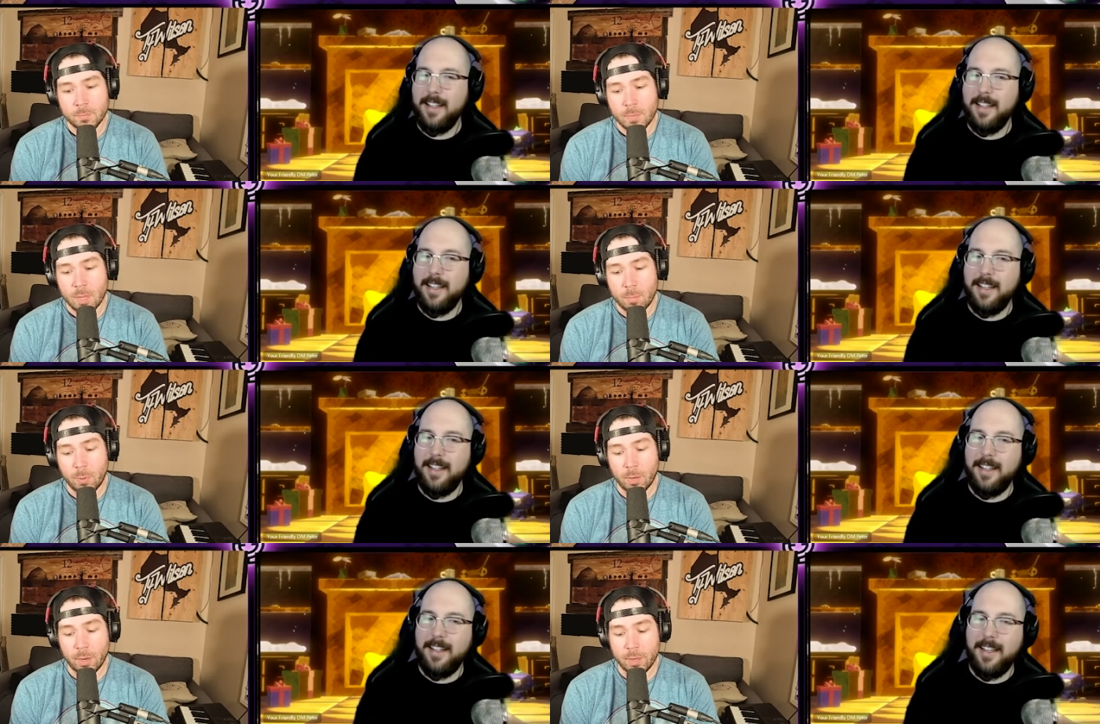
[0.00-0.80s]

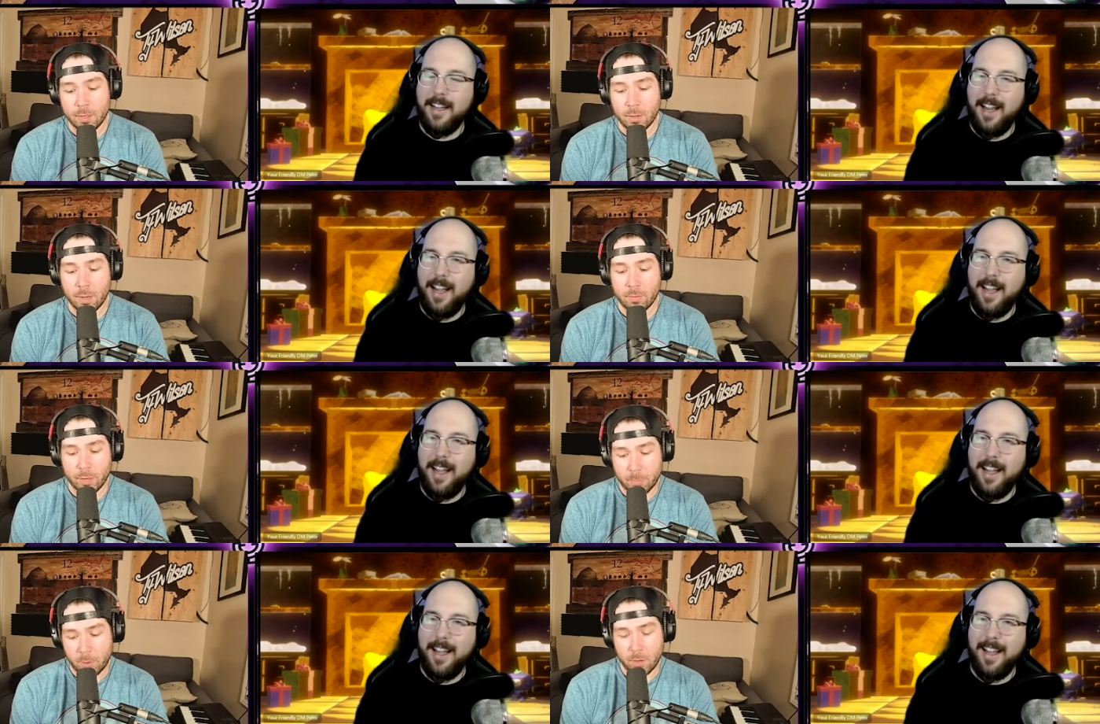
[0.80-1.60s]
Speaker 1: But like you'll have
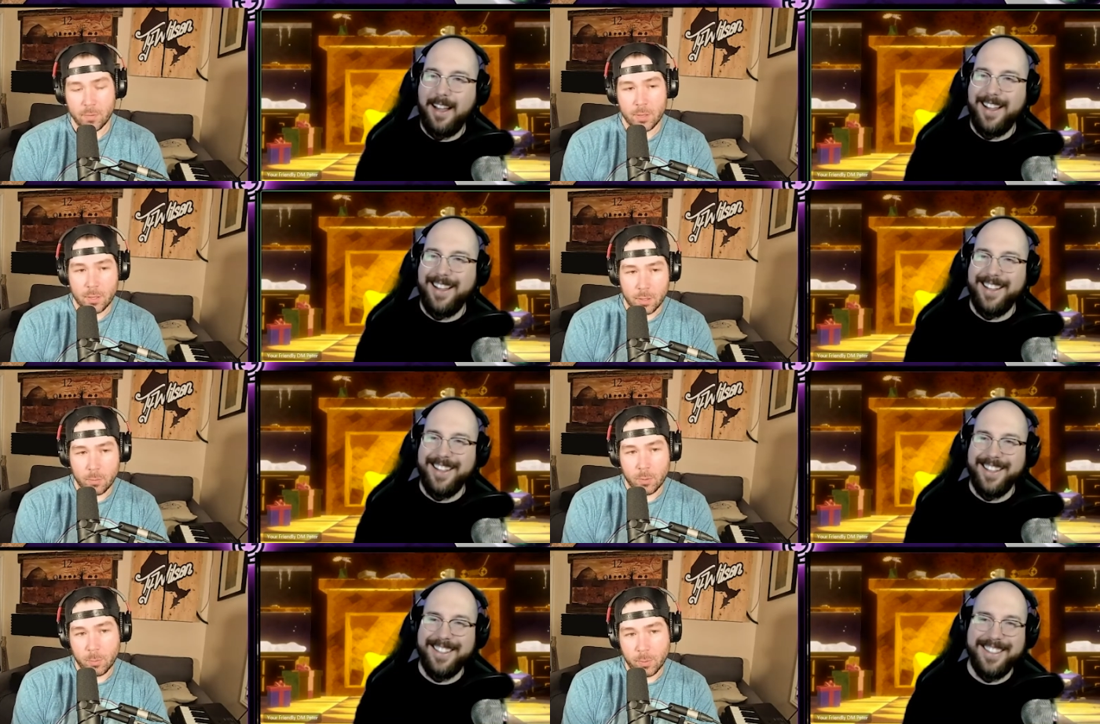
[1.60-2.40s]
like part of it in the
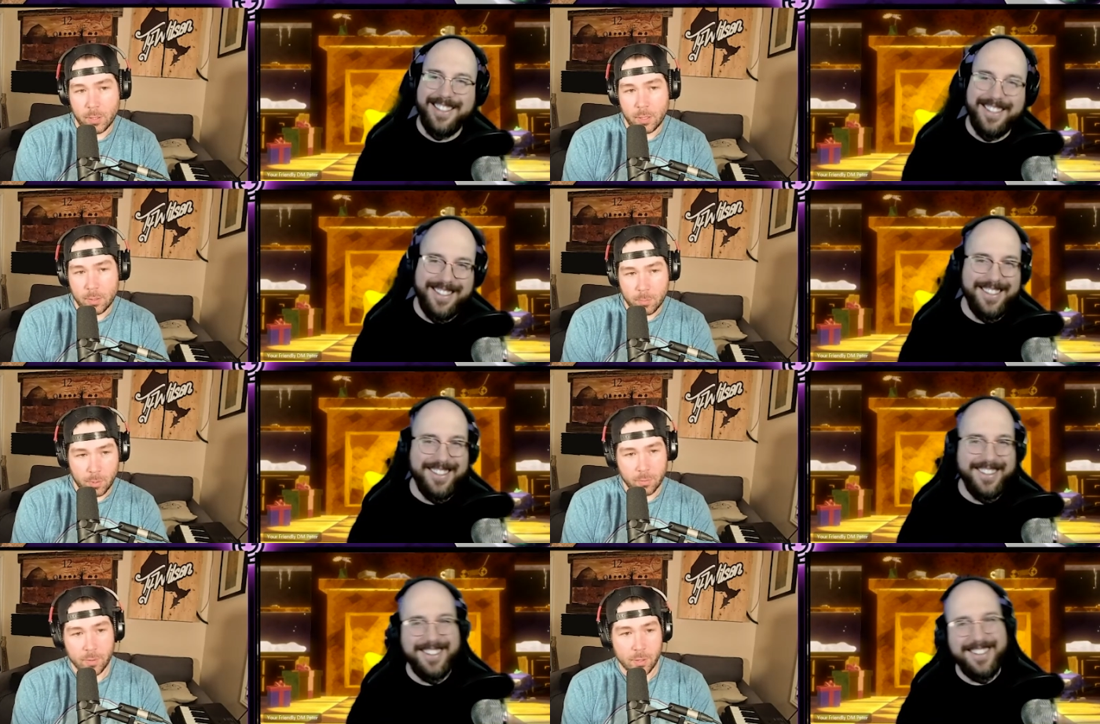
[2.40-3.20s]
real plane and part
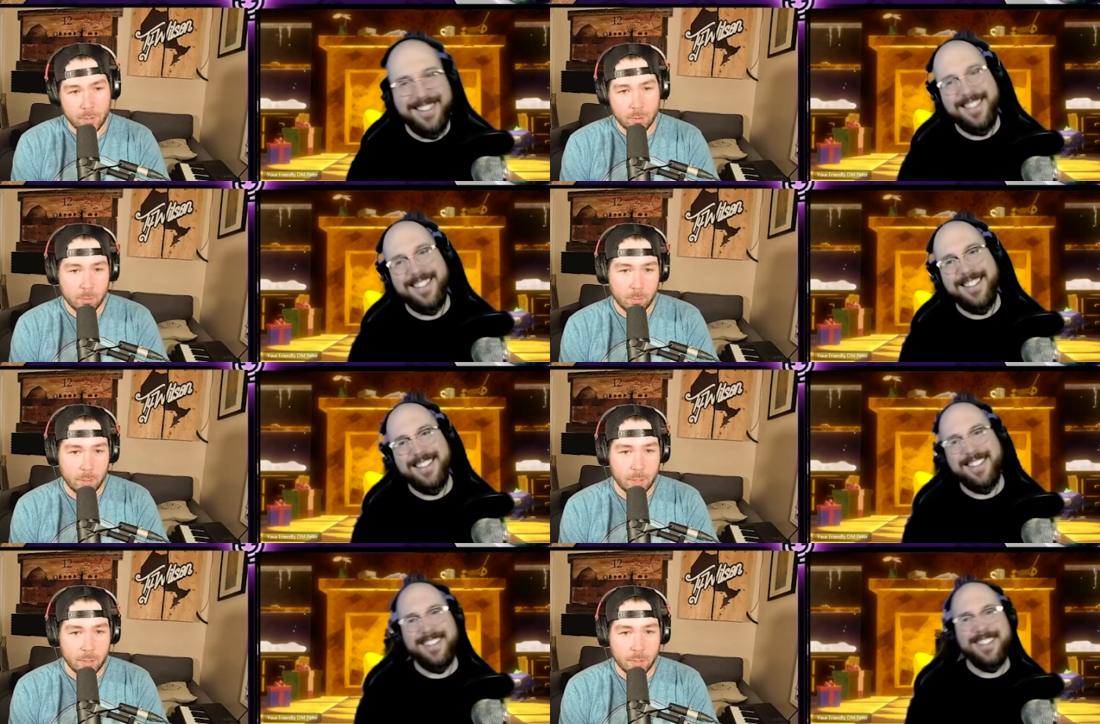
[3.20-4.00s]
of it in the ethereal
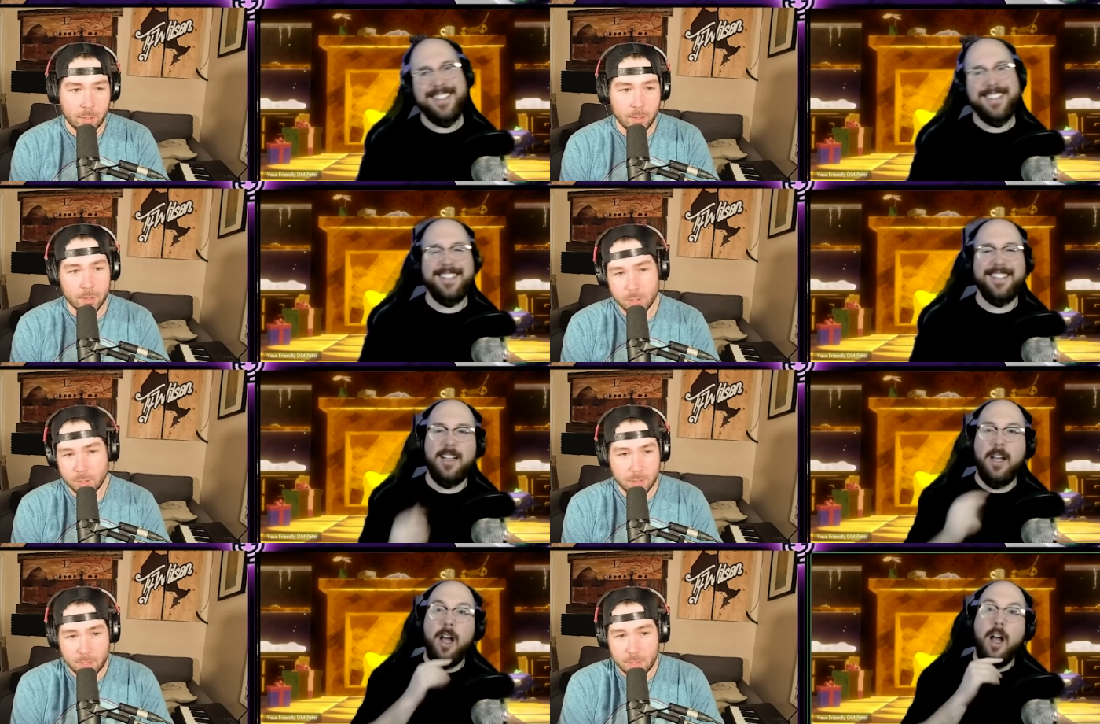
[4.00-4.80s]
plane, and it's
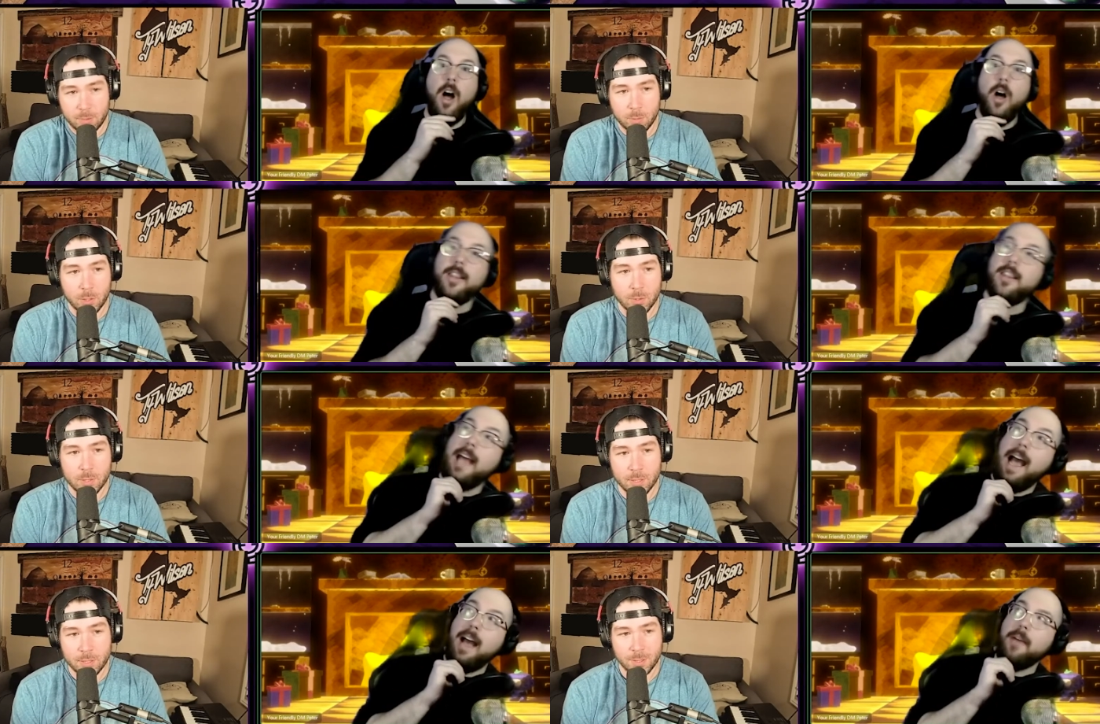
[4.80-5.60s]
just scenes from Ghost.
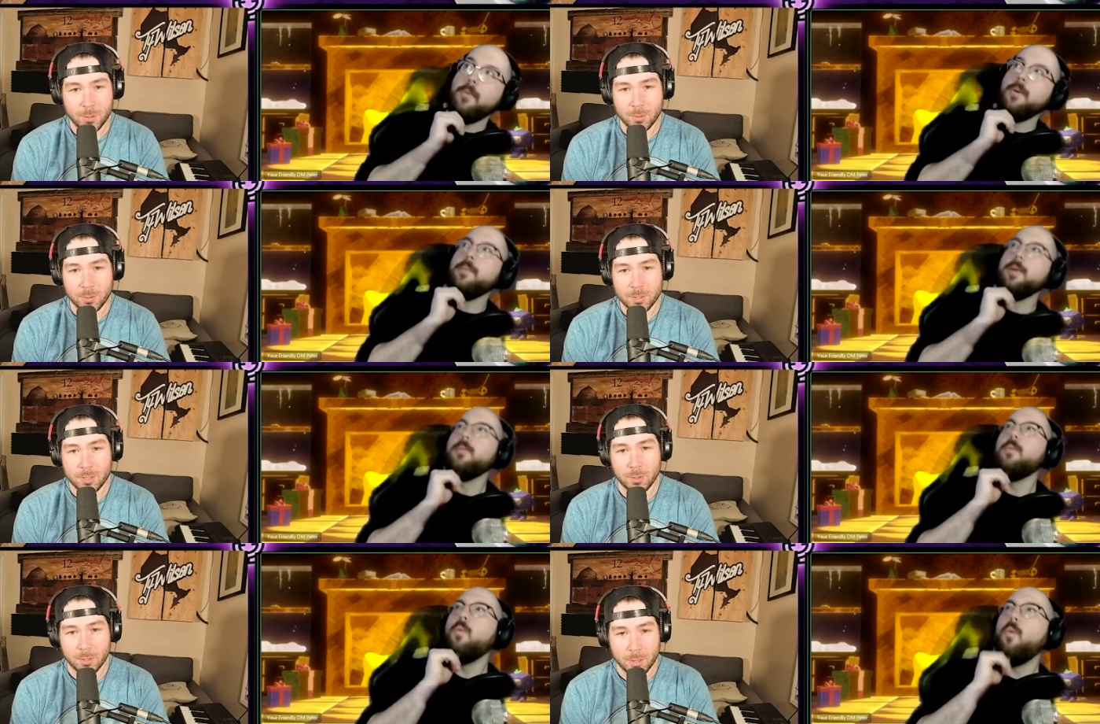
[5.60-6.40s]
Speaker 2: That would be
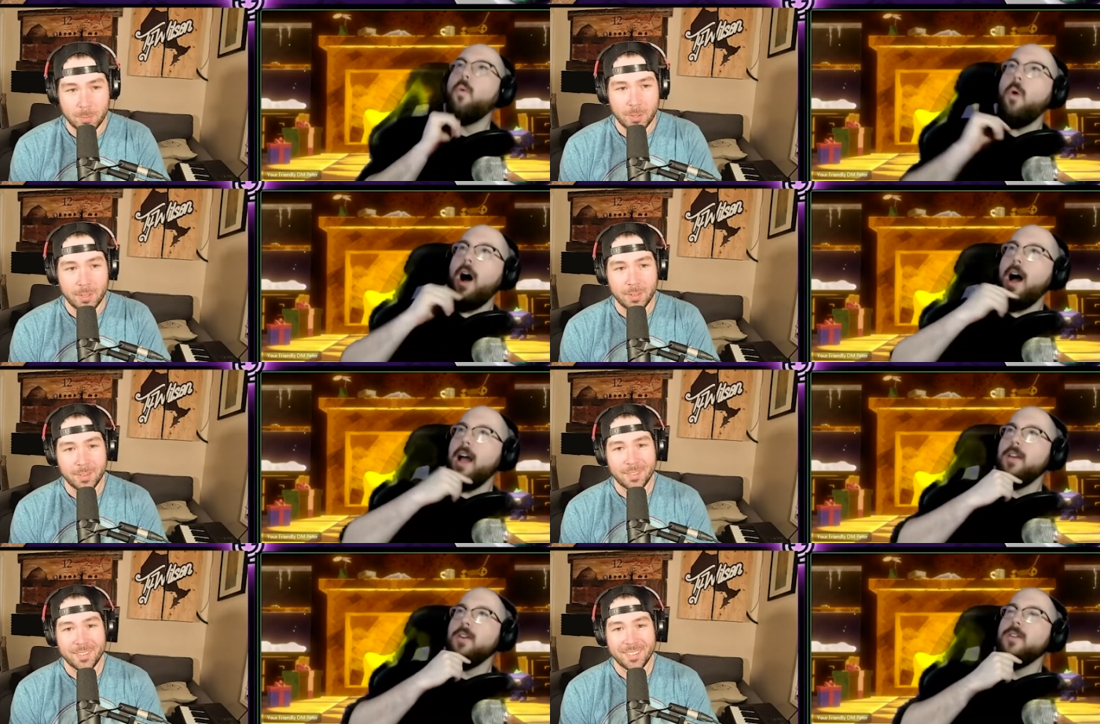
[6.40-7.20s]

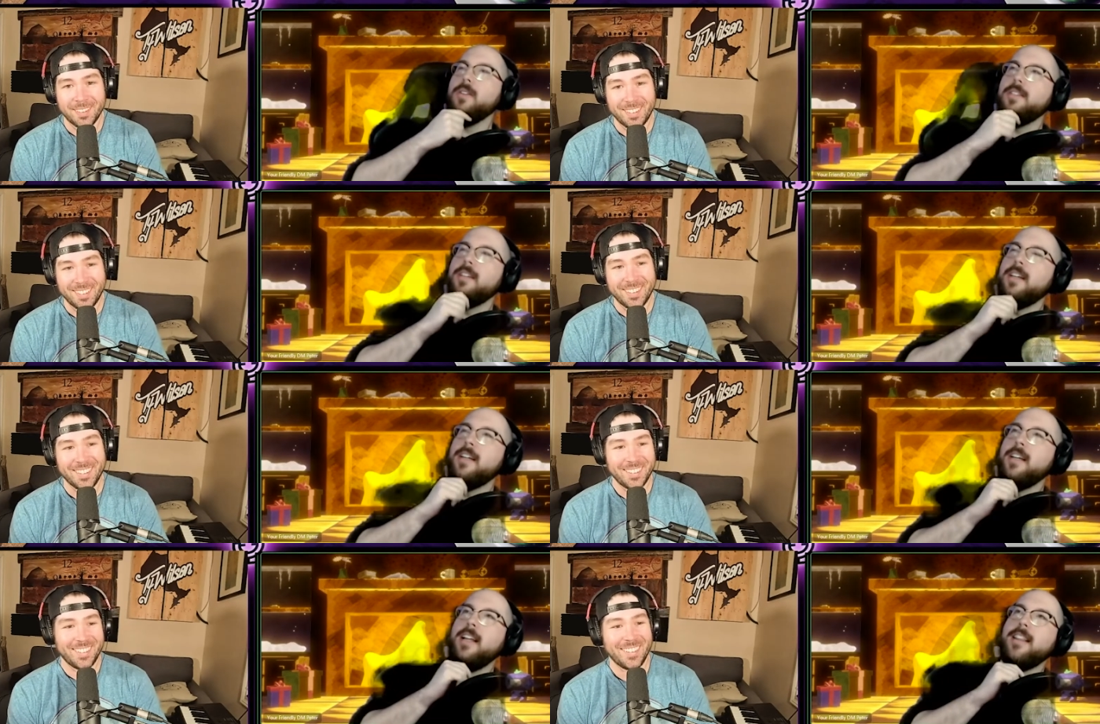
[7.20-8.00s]
wild.
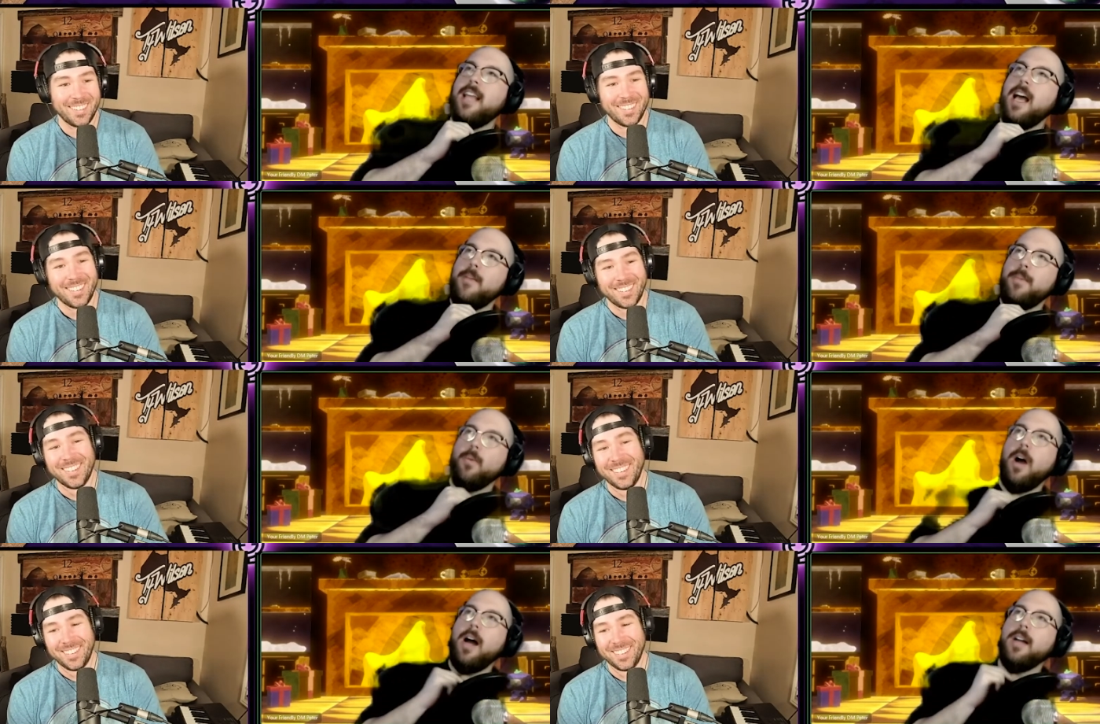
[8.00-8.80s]
That'd be wild.